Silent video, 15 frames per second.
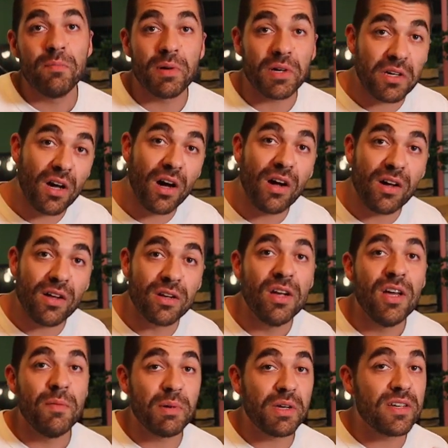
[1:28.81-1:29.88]
but can't
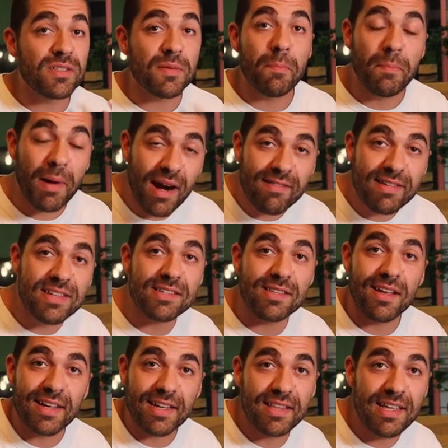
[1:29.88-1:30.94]
because of barriers
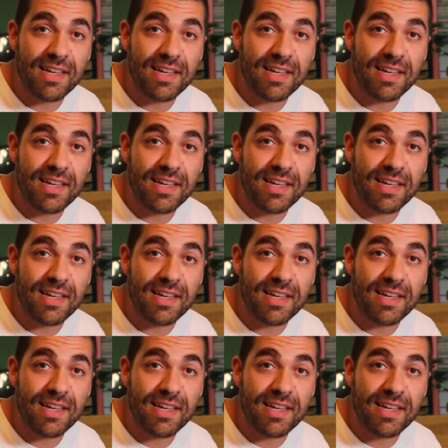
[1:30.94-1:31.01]
like